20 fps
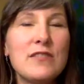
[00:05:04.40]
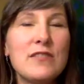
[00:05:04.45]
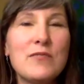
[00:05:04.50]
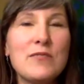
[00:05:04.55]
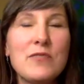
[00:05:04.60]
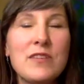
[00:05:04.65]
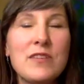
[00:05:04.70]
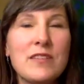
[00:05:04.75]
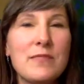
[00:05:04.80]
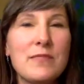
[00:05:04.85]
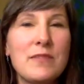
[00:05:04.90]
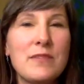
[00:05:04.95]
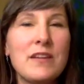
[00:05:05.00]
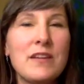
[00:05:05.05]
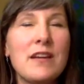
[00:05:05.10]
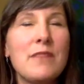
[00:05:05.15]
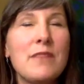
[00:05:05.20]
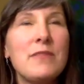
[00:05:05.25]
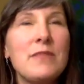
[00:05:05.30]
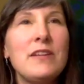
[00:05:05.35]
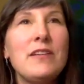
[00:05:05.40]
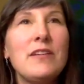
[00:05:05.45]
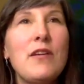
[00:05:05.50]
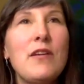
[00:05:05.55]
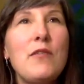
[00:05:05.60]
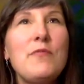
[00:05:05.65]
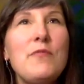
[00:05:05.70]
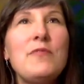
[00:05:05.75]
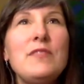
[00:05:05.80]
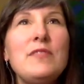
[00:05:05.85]
work them in. I mean,
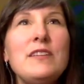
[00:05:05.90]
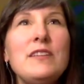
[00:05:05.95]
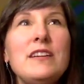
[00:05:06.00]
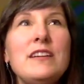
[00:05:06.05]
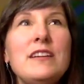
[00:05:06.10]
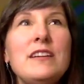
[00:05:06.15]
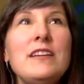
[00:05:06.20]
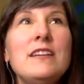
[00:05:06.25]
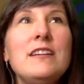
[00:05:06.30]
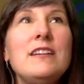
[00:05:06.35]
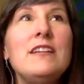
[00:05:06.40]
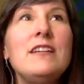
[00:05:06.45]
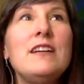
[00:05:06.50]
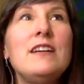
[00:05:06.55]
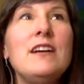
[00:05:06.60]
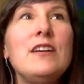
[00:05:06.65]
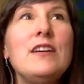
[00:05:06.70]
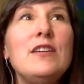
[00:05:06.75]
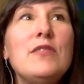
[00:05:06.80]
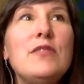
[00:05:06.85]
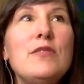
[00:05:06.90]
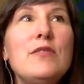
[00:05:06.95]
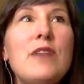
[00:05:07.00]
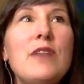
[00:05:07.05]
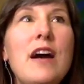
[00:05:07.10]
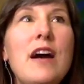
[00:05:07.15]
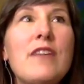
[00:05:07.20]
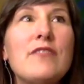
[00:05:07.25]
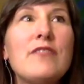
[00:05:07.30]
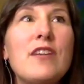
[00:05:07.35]
hopefully you
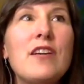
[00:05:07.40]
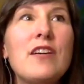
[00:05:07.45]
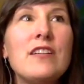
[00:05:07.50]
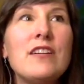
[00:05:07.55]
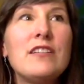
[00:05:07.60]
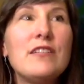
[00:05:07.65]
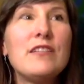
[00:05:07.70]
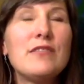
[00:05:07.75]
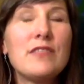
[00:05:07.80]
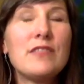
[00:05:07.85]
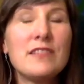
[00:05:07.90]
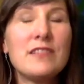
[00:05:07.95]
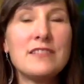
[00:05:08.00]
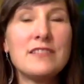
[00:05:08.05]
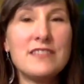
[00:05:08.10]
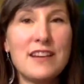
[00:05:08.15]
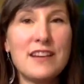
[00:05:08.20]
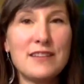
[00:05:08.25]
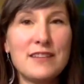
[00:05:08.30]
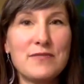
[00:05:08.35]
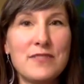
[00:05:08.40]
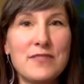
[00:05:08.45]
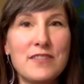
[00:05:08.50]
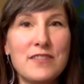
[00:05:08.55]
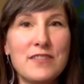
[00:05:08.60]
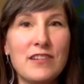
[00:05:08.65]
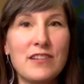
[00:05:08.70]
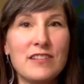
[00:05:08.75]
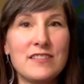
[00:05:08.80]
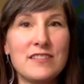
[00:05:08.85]
have gone no contact with
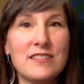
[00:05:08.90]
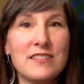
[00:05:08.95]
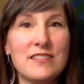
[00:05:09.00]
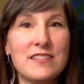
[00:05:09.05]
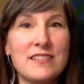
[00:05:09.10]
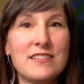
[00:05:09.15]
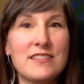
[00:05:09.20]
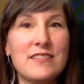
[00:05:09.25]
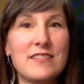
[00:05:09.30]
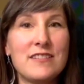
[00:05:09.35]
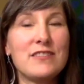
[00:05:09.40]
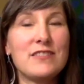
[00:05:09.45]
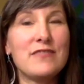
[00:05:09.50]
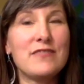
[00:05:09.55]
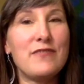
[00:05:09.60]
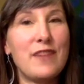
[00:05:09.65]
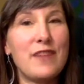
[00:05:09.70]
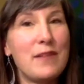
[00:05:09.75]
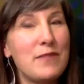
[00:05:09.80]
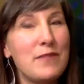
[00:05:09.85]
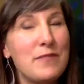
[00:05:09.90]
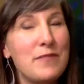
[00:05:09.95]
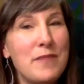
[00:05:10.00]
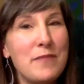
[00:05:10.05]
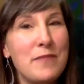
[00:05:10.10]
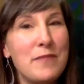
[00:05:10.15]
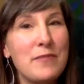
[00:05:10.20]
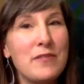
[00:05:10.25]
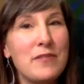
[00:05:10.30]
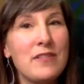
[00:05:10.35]
your narcissist. If it's a family
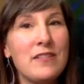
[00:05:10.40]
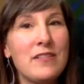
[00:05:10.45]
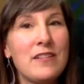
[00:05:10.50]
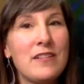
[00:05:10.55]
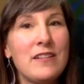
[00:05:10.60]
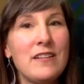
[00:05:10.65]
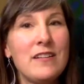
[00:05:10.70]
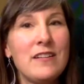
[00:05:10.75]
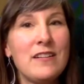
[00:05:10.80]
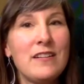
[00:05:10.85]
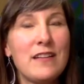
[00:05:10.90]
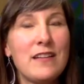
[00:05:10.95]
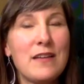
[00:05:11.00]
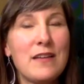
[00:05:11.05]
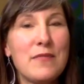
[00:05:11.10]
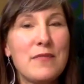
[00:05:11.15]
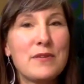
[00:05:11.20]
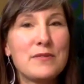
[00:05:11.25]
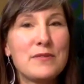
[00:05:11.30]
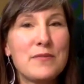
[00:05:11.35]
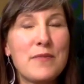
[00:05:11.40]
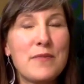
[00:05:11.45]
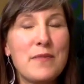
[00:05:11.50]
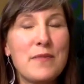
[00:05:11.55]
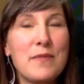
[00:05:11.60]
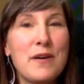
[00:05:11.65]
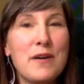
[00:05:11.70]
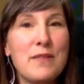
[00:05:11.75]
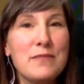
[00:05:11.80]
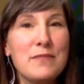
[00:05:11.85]
member, like it was with my
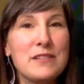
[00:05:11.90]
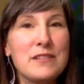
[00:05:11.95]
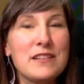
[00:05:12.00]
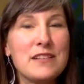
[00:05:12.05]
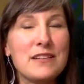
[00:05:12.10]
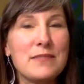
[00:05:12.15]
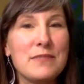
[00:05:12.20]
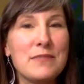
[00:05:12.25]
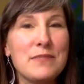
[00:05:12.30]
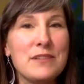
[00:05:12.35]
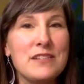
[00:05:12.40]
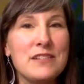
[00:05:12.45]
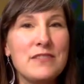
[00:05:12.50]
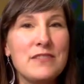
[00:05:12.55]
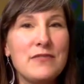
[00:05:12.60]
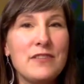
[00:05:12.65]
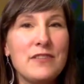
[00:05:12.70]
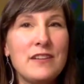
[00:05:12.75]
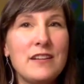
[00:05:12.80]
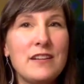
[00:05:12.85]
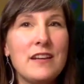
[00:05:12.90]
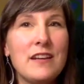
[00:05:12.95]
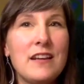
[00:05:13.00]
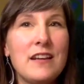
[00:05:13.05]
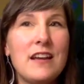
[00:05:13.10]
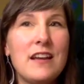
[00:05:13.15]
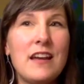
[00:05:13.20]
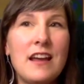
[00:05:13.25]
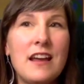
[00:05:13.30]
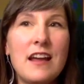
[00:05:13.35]
mom, it's a little bit different.
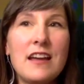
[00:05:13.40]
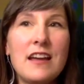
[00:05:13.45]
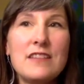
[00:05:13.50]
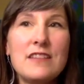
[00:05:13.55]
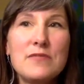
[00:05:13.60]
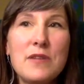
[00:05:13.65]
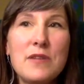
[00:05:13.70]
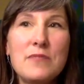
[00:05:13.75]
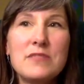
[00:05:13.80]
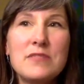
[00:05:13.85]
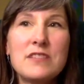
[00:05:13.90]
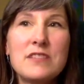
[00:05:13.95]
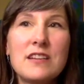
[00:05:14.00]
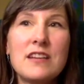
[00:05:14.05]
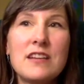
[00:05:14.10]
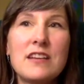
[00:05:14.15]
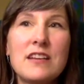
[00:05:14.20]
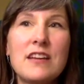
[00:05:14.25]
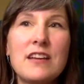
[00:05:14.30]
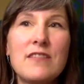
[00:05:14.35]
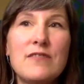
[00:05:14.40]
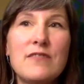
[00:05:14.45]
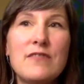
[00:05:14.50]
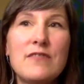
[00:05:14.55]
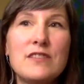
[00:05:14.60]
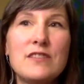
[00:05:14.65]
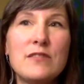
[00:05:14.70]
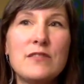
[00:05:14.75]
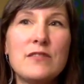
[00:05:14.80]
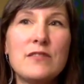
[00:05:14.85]
And I guess what I'm just going to give
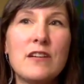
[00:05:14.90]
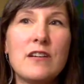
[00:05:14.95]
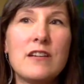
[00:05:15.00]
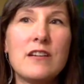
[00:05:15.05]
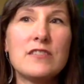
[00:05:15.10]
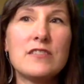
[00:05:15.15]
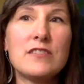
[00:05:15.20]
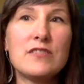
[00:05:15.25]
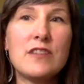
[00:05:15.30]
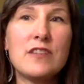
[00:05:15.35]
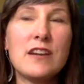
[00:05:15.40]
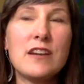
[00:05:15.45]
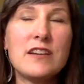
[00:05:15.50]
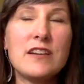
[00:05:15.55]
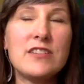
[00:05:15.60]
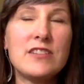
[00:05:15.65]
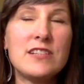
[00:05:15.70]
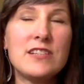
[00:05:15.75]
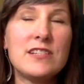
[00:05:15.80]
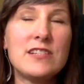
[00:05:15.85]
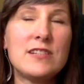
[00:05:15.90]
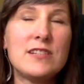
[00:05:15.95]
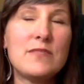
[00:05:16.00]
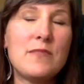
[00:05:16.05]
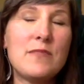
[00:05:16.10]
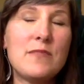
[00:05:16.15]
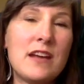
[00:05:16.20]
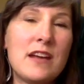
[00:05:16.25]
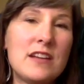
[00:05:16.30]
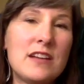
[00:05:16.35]
to you are strategies to
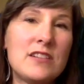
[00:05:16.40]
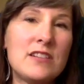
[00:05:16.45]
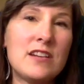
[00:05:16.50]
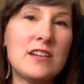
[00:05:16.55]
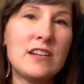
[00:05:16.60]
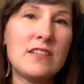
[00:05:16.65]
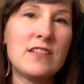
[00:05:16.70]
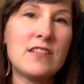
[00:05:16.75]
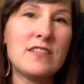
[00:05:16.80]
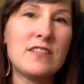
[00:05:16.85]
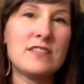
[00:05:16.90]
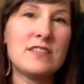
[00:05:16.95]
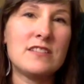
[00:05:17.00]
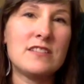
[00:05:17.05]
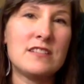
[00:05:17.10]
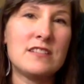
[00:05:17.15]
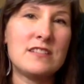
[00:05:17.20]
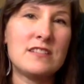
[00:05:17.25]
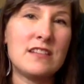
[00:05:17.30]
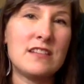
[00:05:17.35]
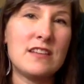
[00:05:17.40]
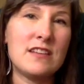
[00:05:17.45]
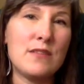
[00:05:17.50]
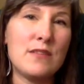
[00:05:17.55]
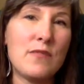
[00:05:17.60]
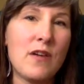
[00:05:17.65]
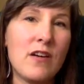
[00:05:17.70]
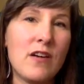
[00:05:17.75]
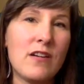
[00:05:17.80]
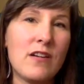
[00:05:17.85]
manage any narcissist that
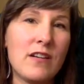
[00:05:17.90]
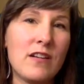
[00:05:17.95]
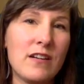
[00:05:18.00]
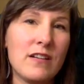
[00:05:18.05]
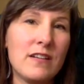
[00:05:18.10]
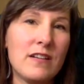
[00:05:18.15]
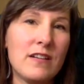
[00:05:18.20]
you are